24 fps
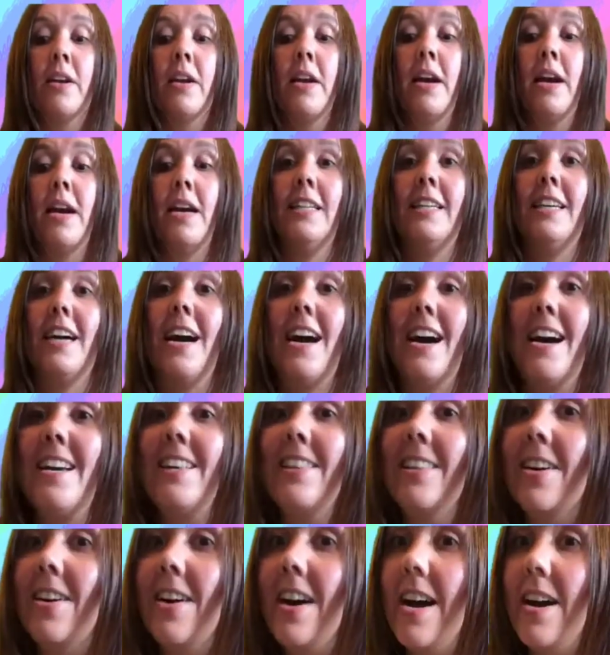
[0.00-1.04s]
And
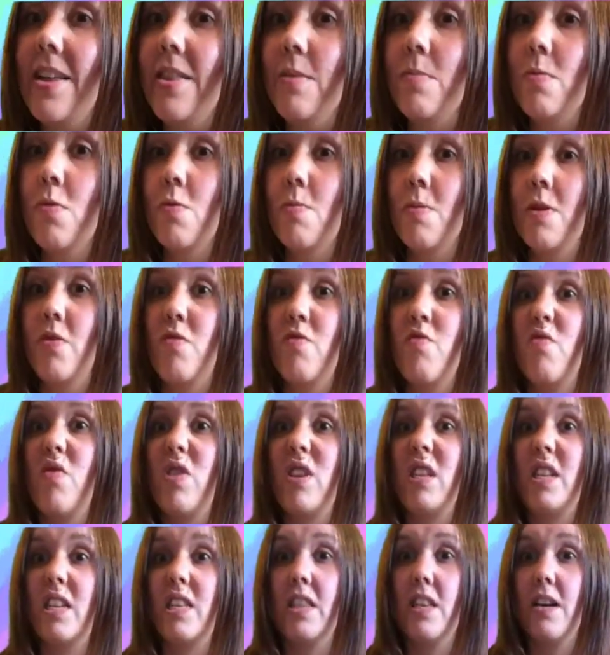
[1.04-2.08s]
Isla at the moment
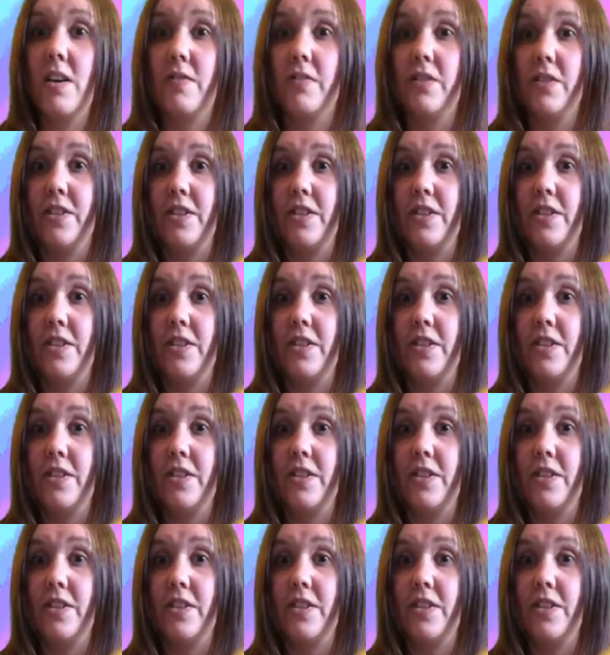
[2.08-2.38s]
really loves